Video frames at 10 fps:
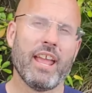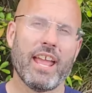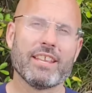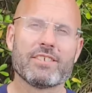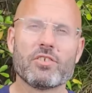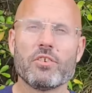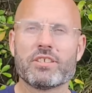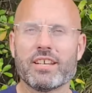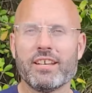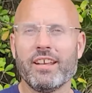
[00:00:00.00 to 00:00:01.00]
And so
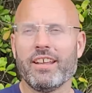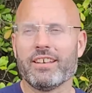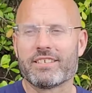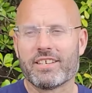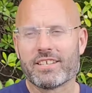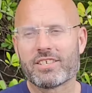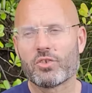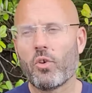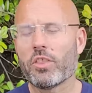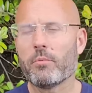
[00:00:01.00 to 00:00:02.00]
to
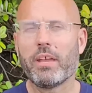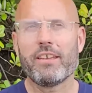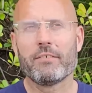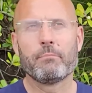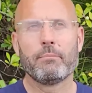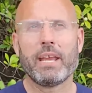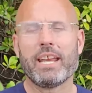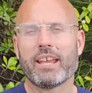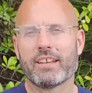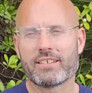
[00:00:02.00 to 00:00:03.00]
distort the
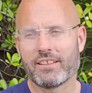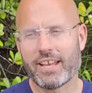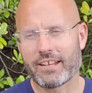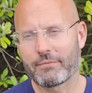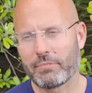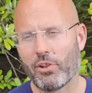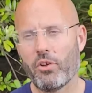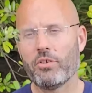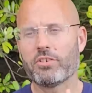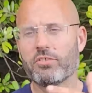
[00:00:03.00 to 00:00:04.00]
meaning and to
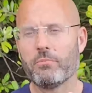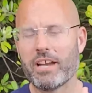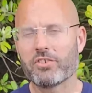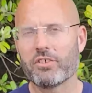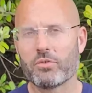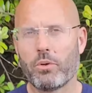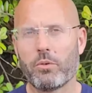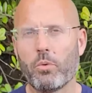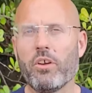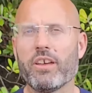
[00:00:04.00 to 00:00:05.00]
load too much onto
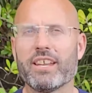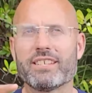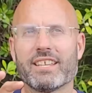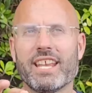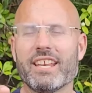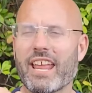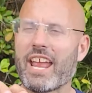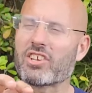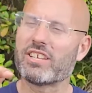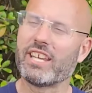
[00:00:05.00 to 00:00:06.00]
one word and to then
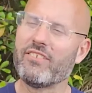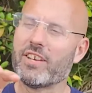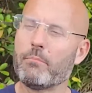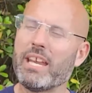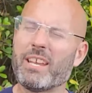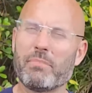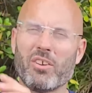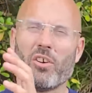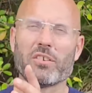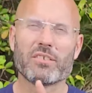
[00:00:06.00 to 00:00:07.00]
actually give it a meaning
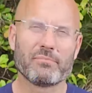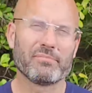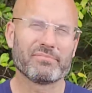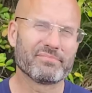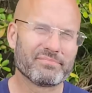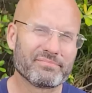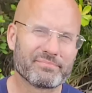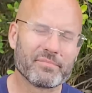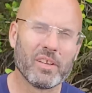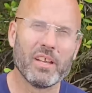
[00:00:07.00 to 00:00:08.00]
beyond
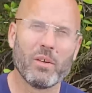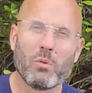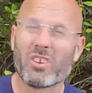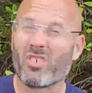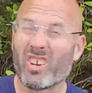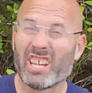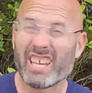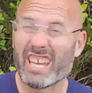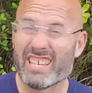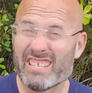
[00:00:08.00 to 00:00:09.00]
what it
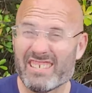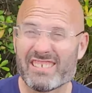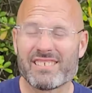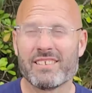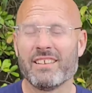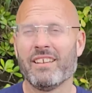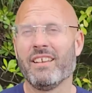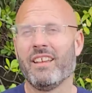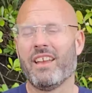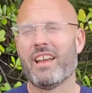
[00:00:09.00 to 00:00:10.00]
really is,
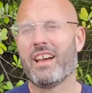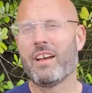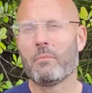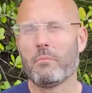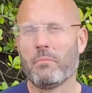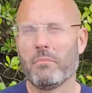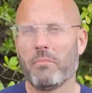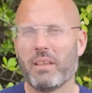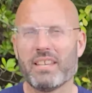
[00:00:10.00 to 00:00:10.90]
I don't